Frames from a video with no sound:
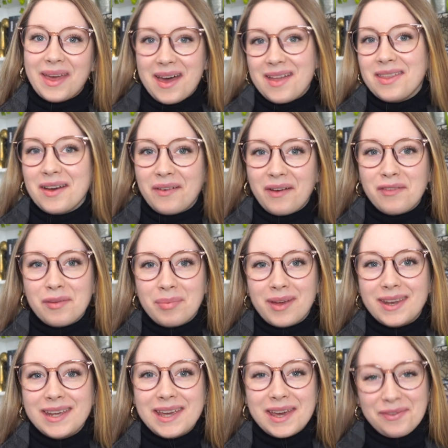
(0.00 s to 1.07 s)
Hello
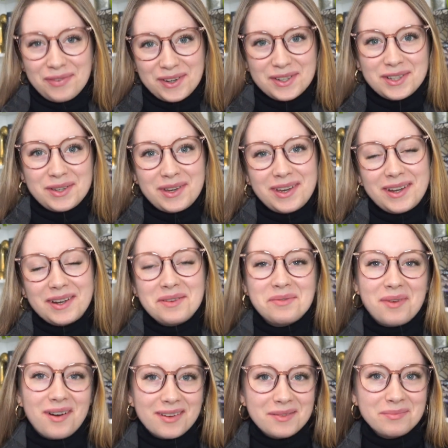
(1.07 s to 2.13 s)
everybody, if you're new here,
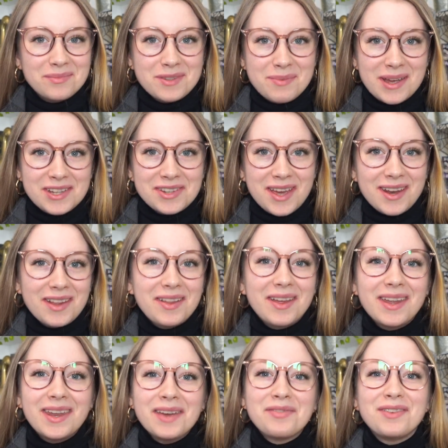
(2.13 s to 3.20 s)
welcome to my channel,
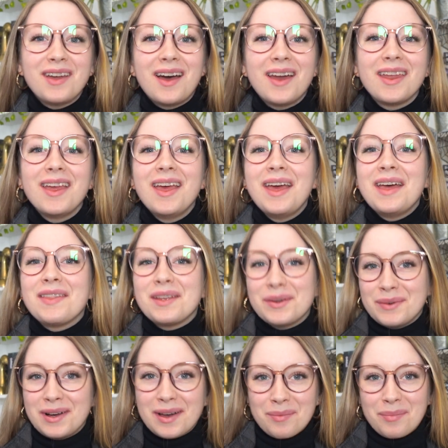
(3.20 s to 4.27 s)
and if not,
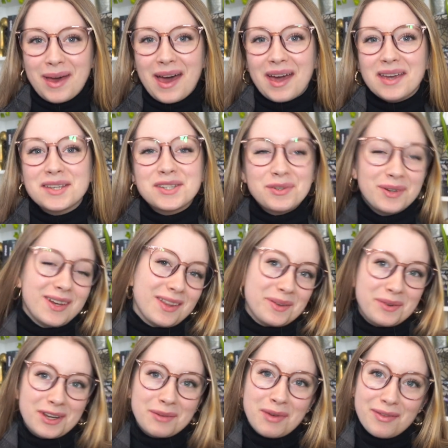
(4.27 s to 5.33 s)
then welcome back to
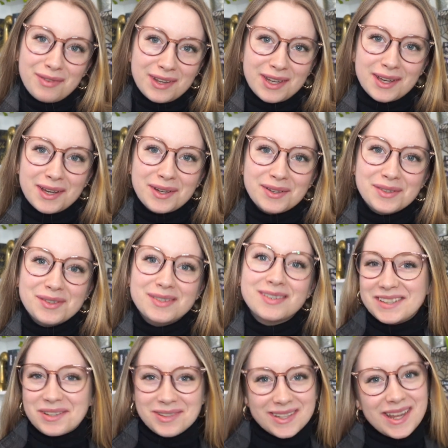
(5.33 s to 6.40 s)
another one of my videos.
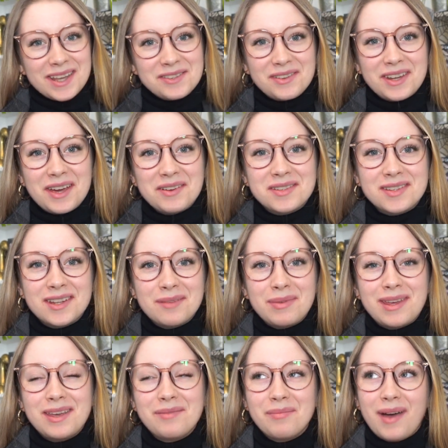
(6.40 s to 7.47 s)
So today's video is going to
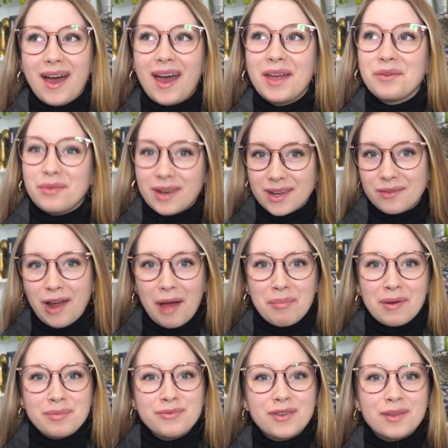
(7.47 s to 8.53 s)
be my reading
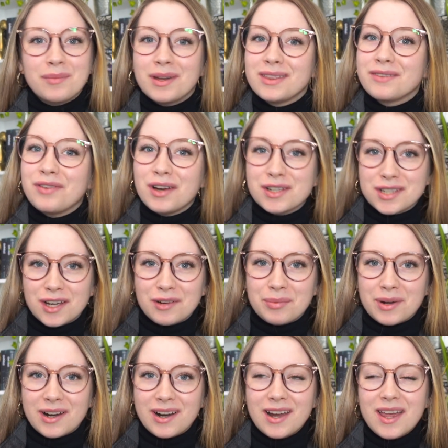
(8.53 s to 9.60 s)
wrap-up for the month of
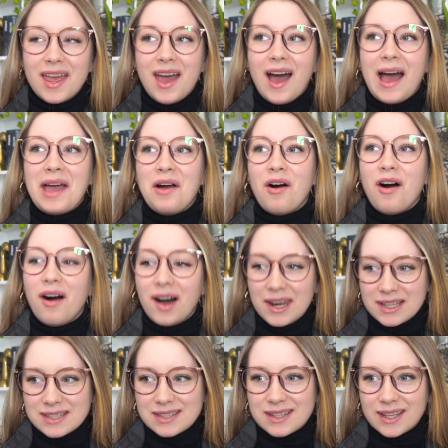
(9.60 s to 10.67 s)
October. I
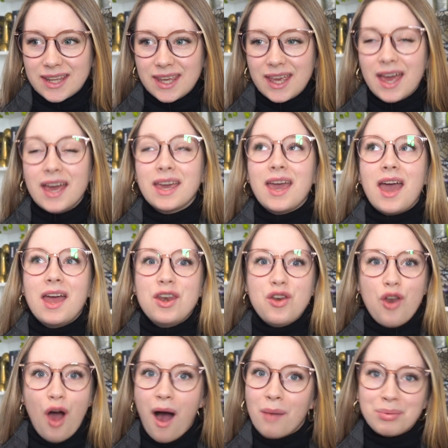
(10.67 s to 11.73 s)
honestly
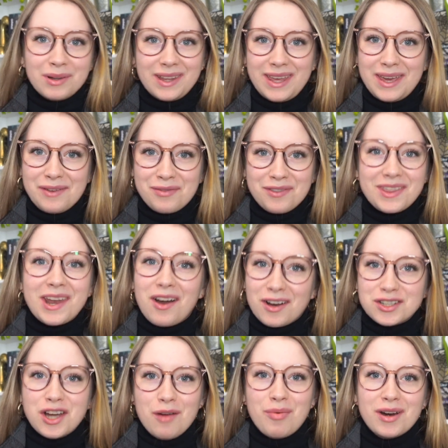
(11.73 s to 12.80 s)
cannot believe that
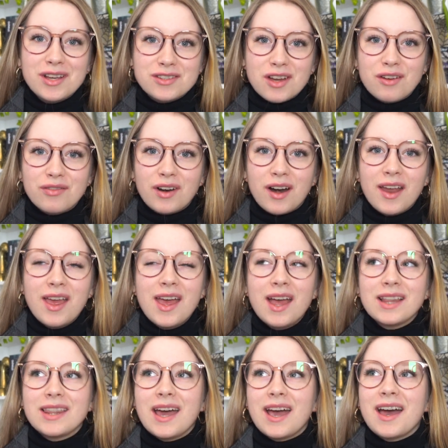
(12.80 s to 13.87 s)
October is over.
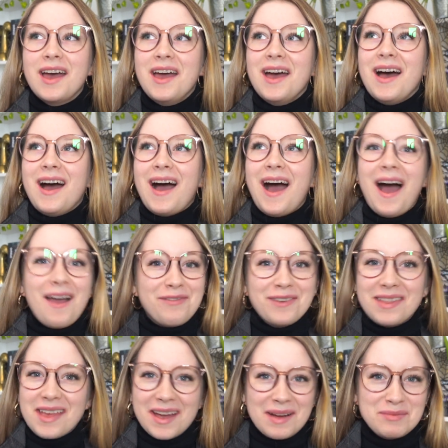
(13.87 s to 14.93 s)
Like, I
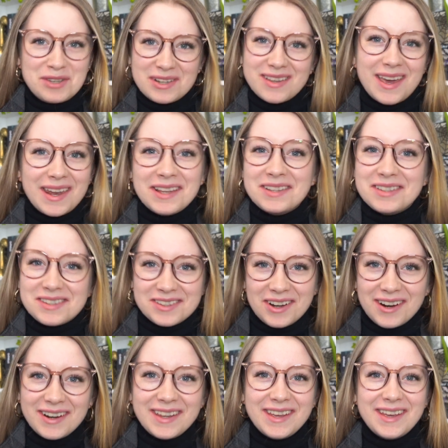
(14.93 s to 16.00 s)
feel like I'm just getting
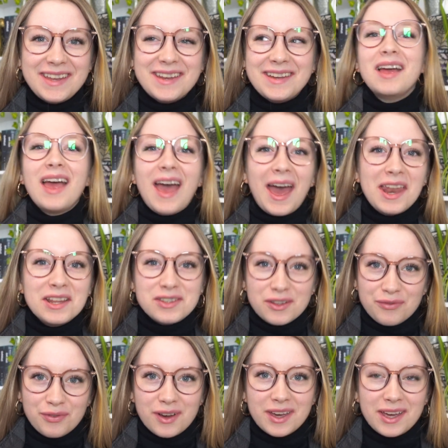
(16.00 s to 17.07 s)
started and it's
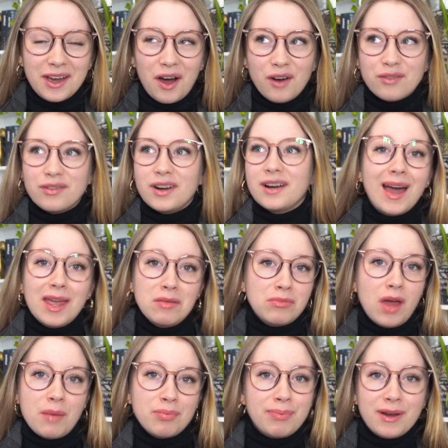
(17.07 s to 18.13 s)
fucking over. I am
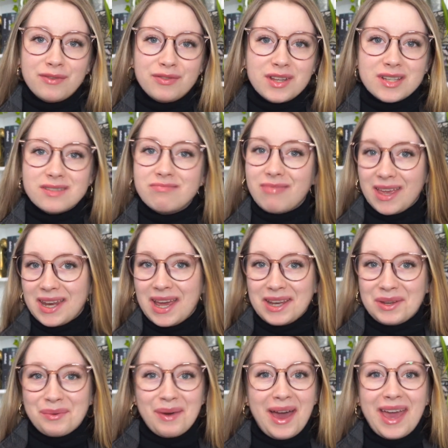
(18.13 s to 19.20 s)
not prepared for this in
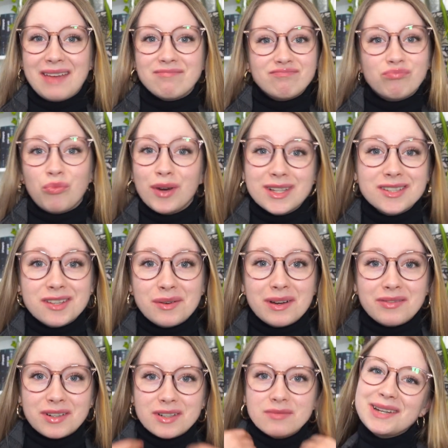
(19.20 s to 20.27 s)
any way
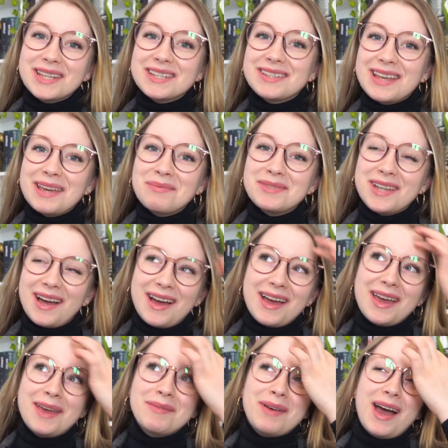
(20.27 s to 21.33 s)
whatsoever. But at the same
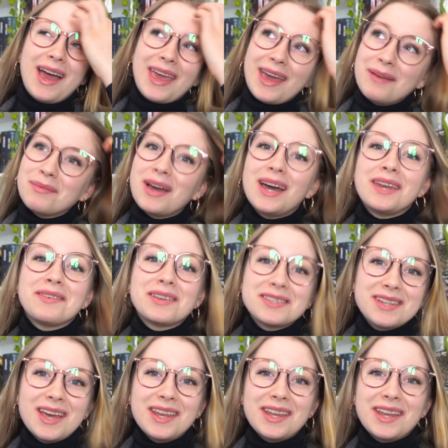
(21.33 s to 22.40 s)
time, I am kind of
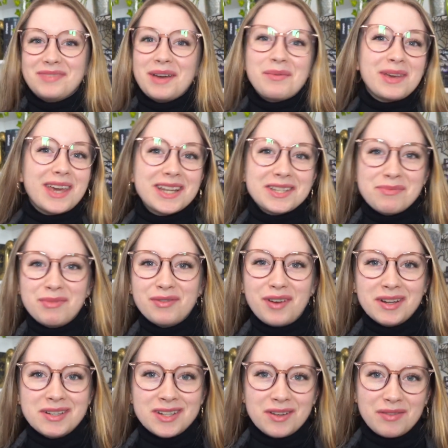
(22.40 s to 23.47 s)
excited that we get to move
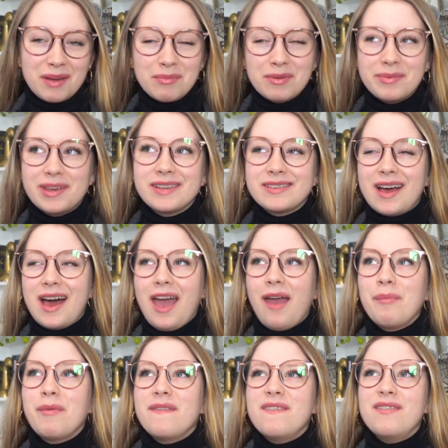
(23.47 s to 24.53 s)
on to November because I
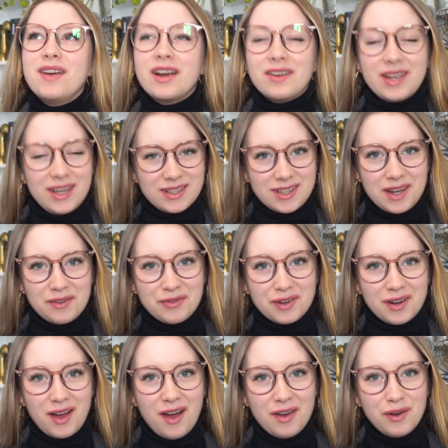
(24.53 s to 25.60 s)
am very excited
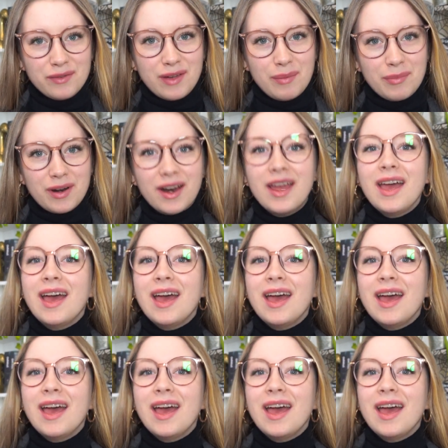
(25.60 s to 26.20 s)
for uh, November.